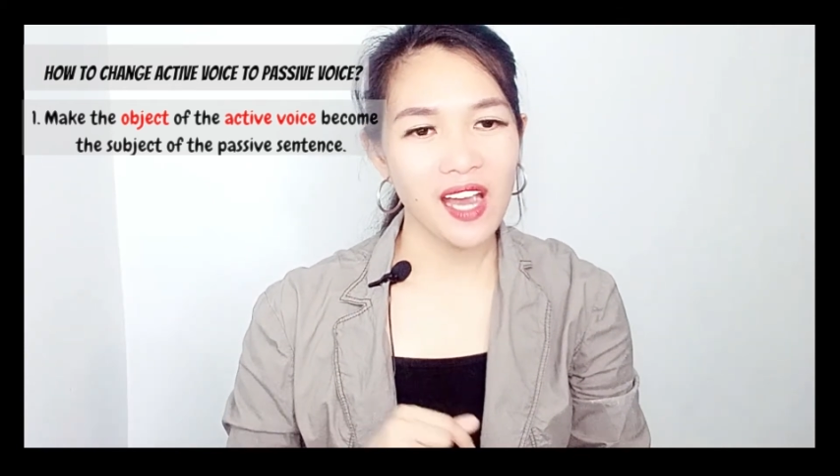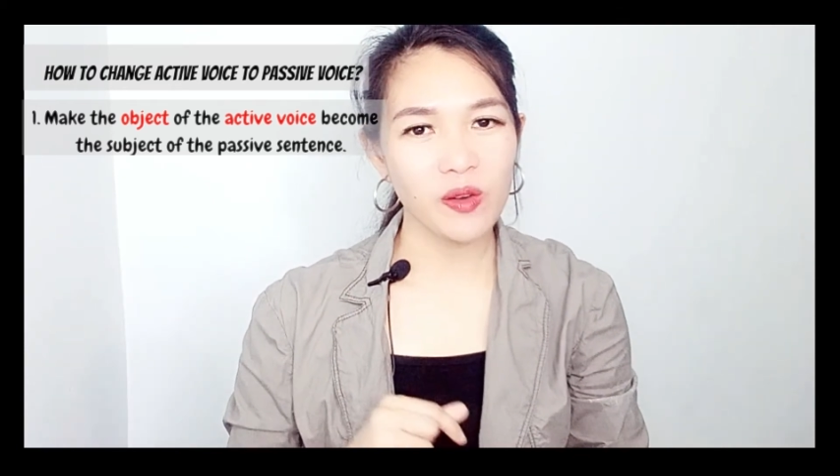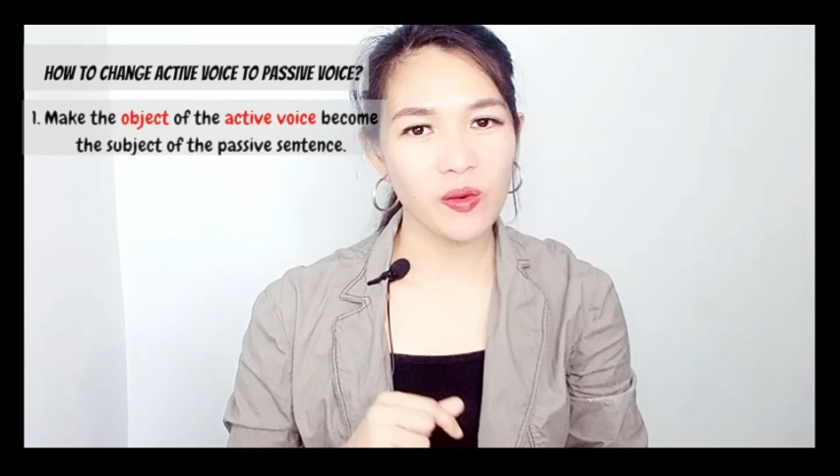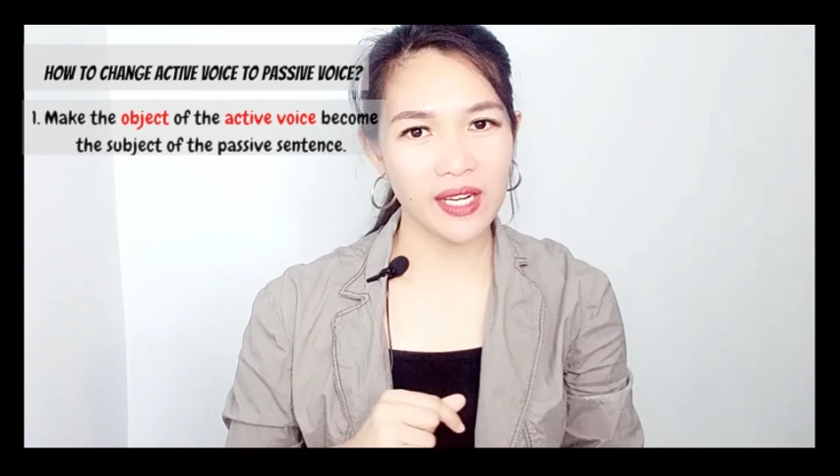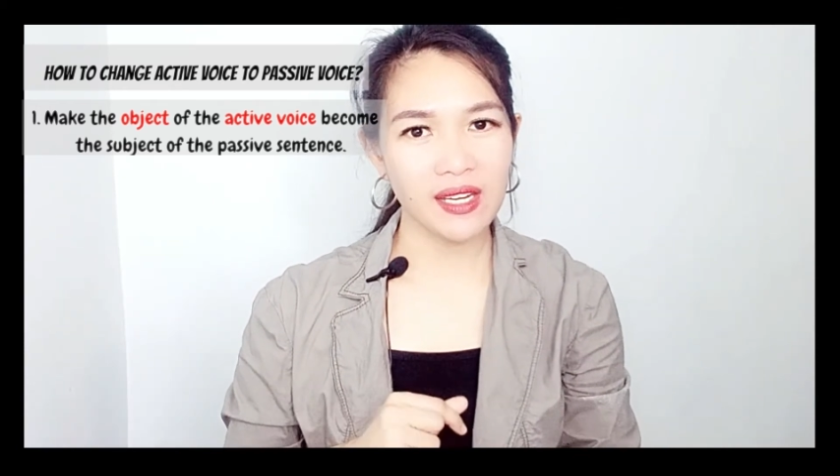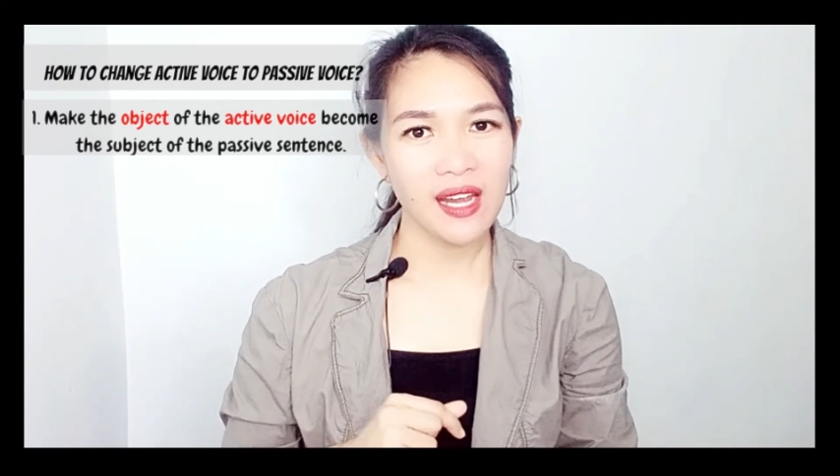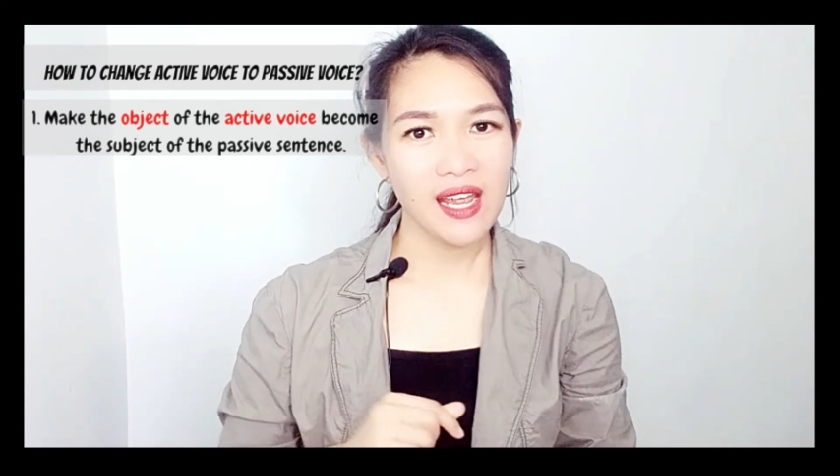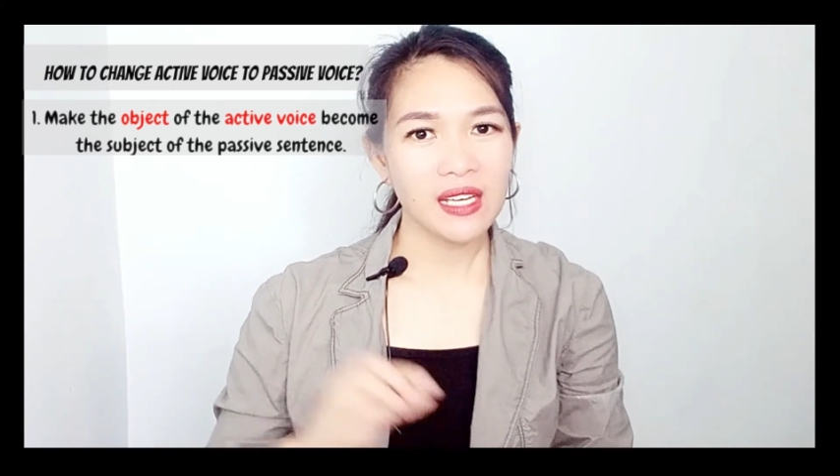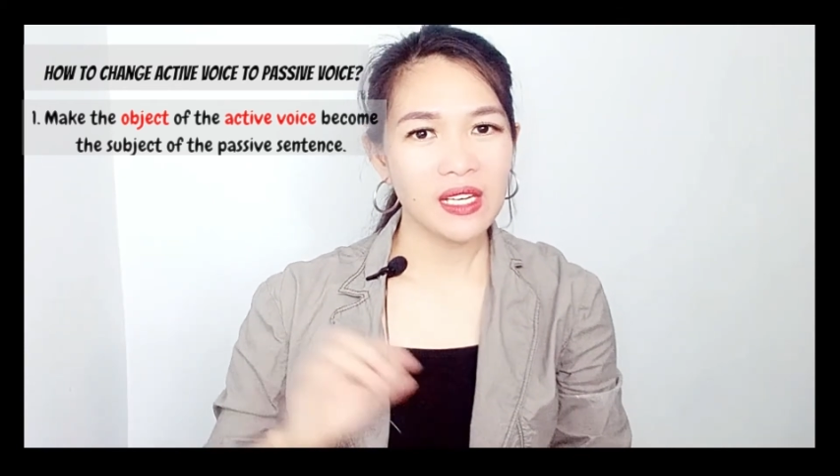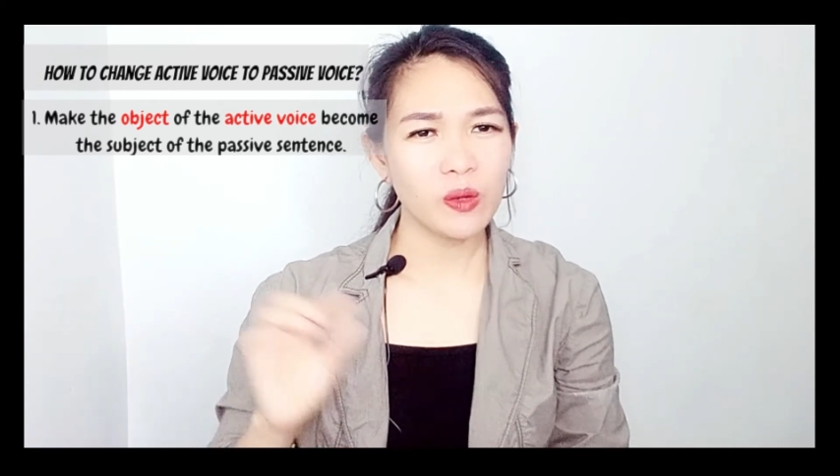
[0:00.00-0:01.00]
Alright,
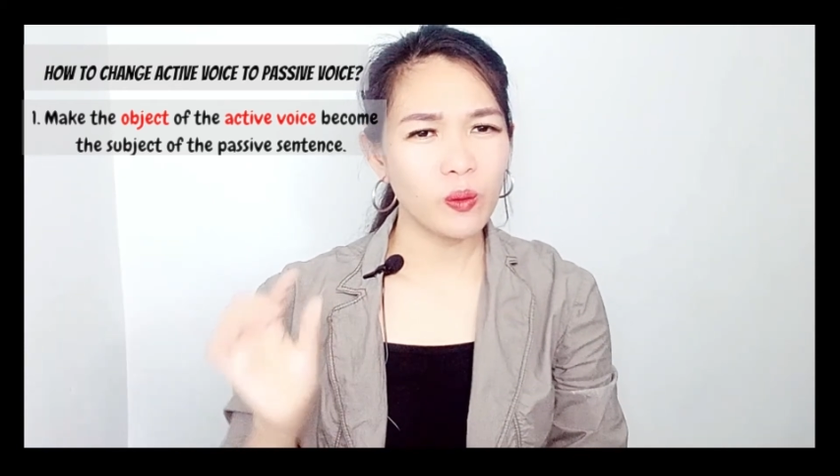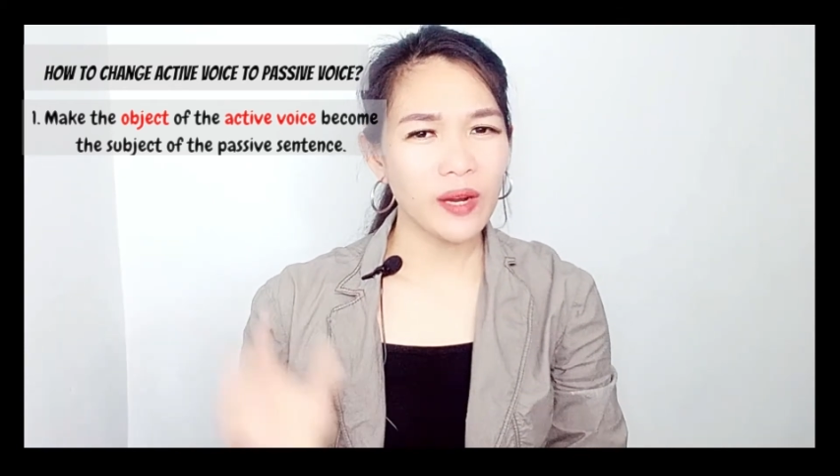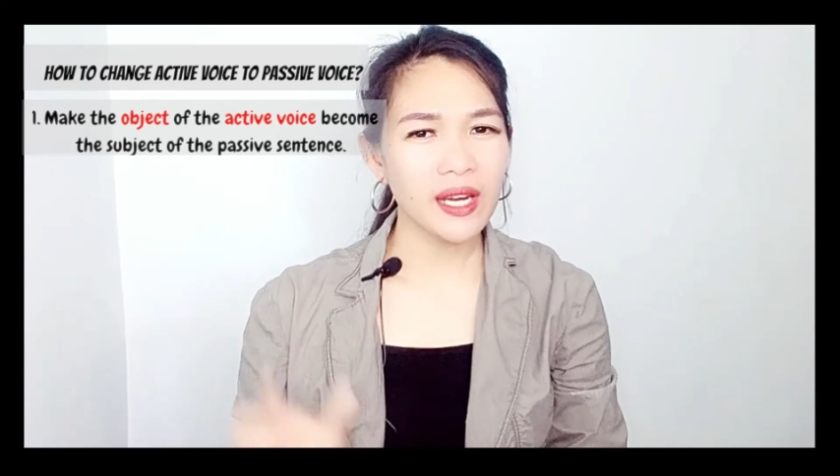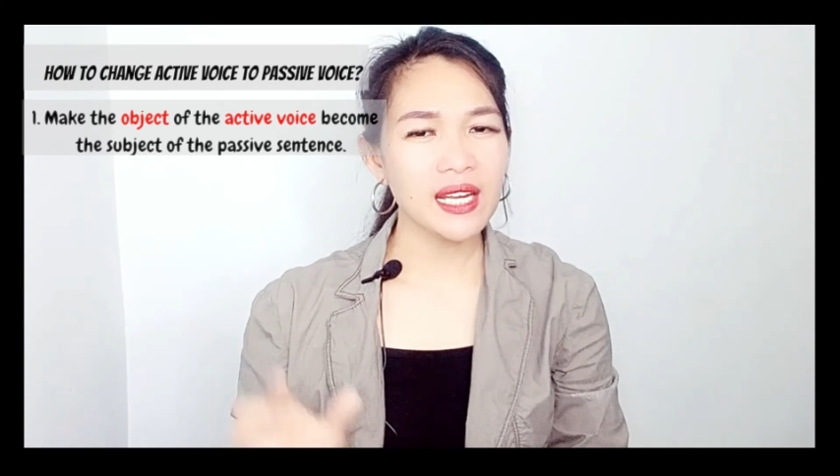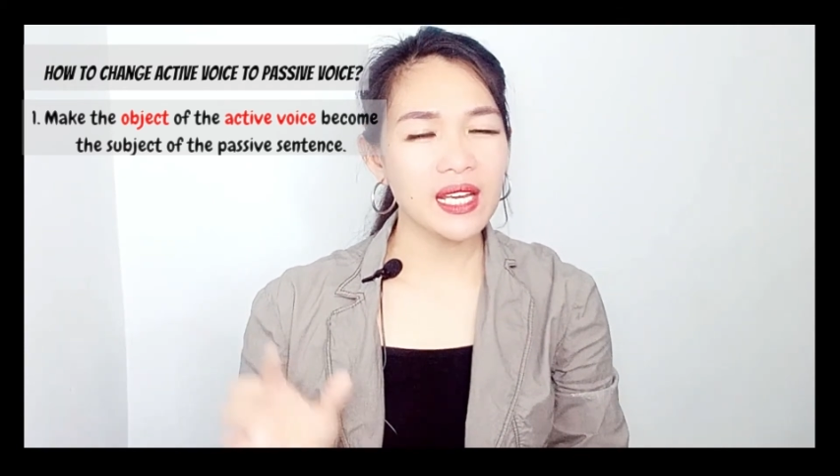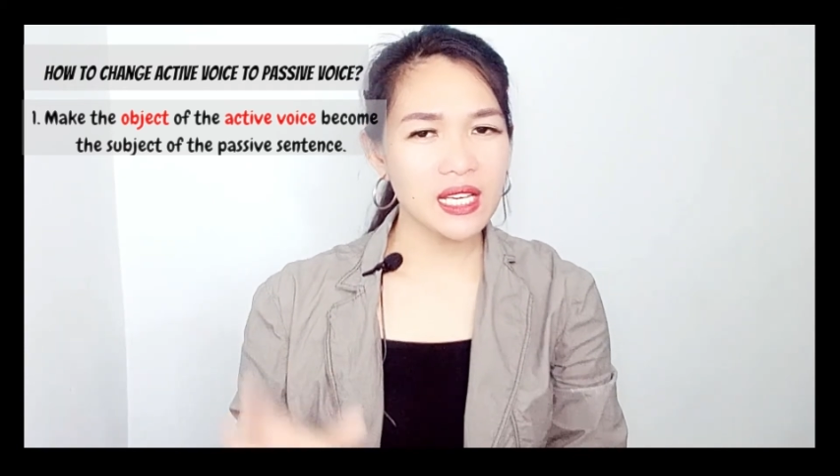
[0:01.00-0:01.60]
now what